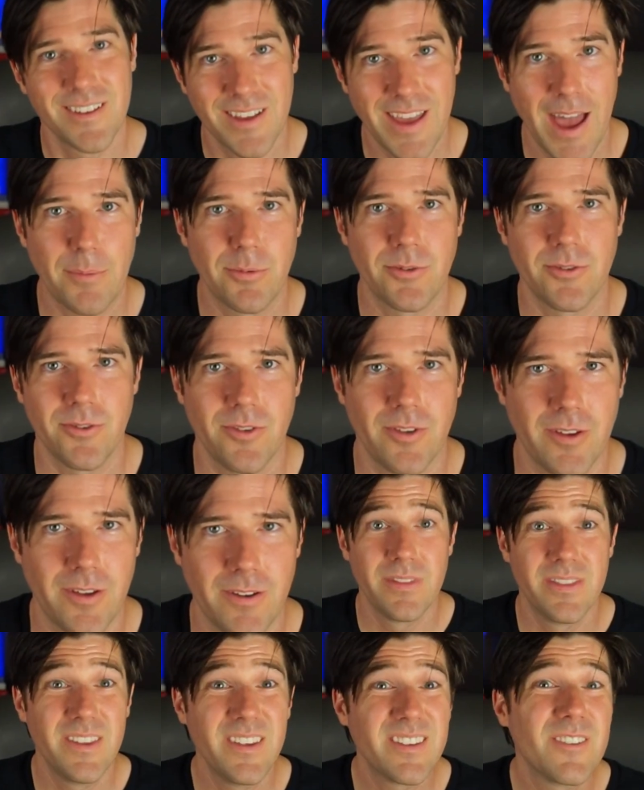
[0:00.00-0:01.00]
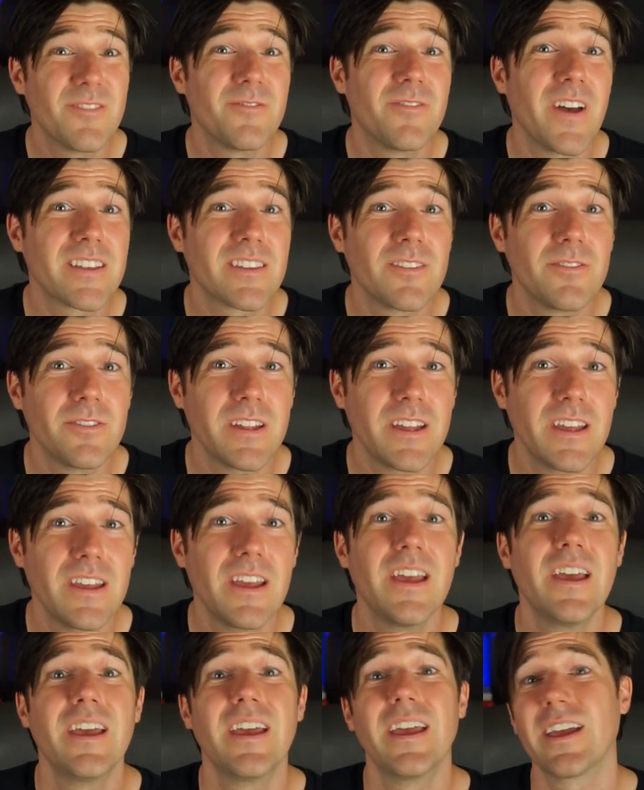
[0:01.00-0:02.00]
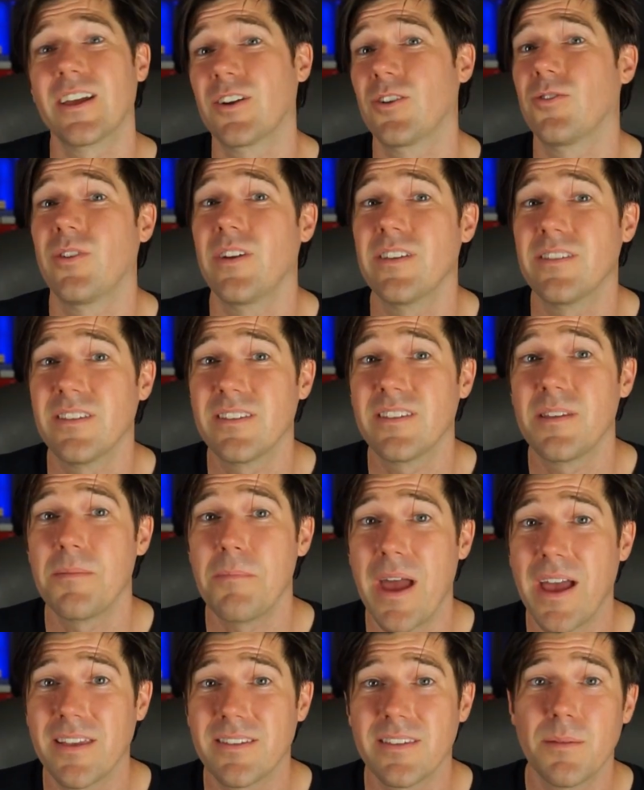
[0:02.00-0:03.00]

captures it. This effectively increases the mass